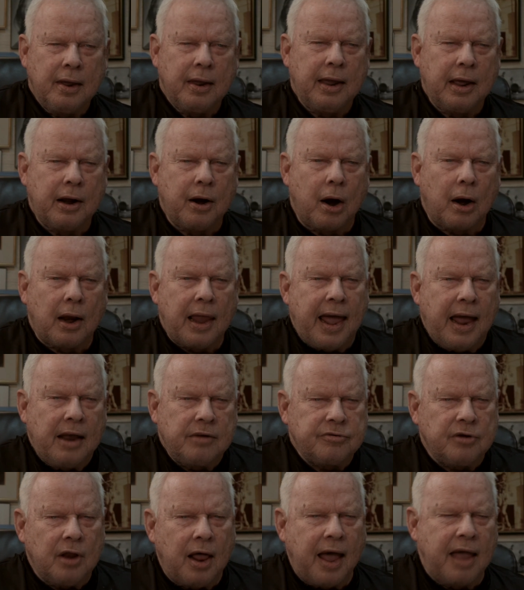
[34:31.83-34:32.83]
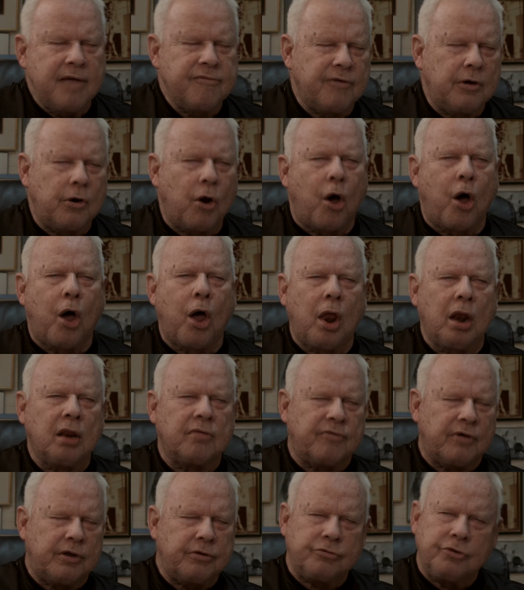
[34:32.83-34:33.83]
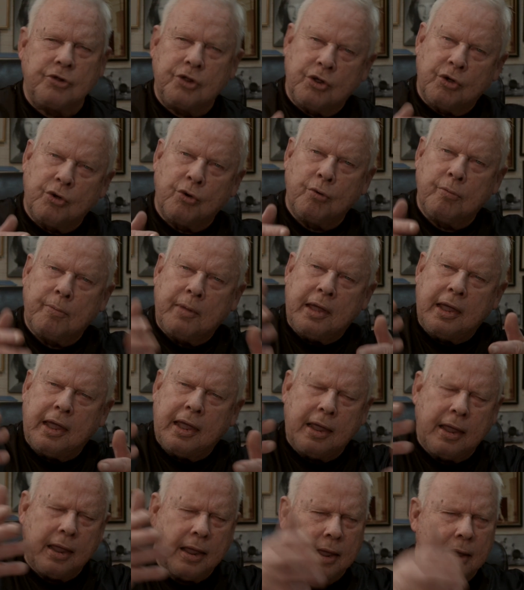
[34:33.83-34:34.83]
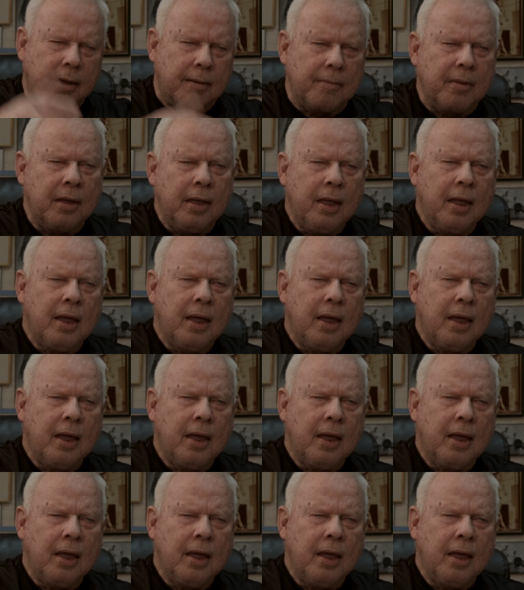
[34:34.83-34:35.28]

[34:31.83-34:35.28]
in our last life, and all of us, you, me, him,